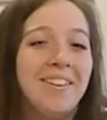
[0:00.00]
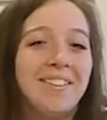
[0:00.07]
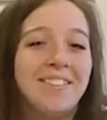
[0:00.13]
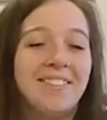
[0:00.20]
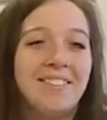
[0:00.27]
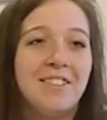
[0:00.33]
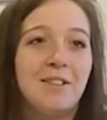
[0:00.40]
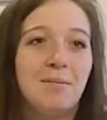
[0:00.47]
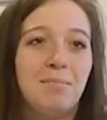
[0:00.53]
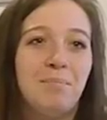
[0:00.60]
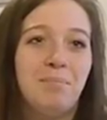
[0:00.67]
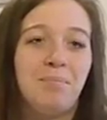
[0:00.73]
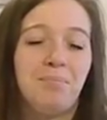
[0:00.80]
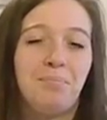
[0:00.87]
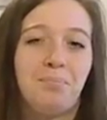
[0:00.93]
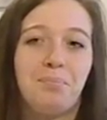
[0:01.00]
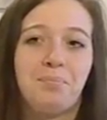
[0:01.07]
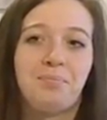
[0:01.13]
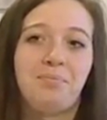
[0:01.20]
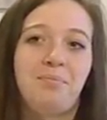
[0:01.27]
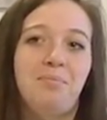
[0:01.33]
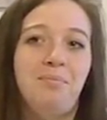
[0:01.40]

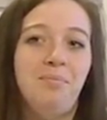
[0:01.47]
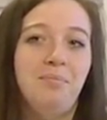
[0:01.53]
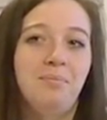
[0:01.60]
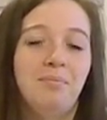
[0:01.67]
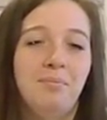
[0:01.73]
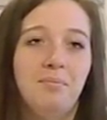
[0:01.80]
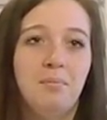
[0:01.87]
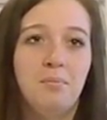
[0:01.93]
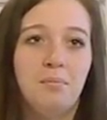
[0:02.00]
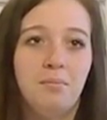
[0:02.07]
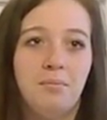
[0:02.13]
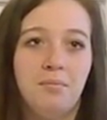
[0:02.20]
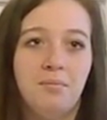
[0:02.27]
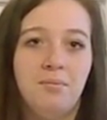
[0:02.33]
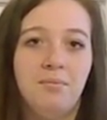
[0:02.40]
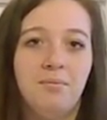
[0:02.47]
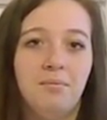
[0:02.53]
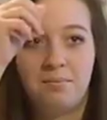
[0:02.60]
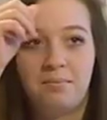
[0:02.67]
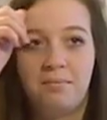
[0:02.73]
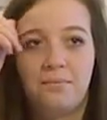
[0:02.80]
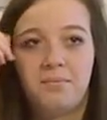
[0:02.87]

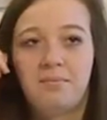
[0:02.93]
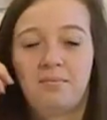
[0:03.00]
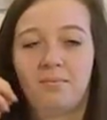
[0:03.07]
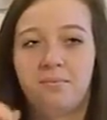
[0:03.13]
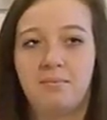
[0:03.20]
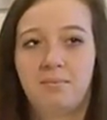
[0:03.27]
The person shown says nothing.